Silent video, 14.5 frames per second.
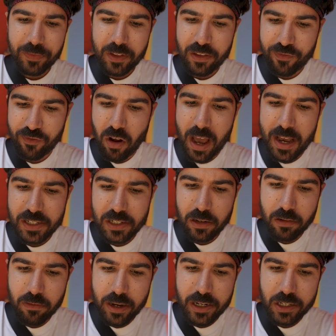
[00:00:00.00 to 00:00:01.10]
The fries are
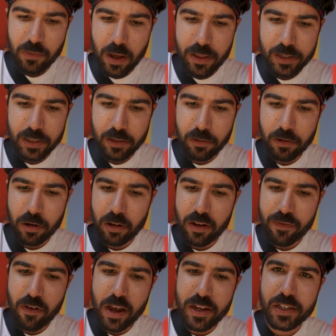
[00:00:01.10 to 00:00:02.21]
great as well, these little curly
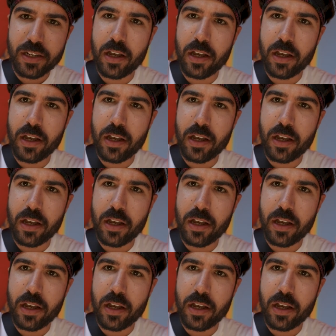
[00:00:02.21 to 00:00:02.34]
fries.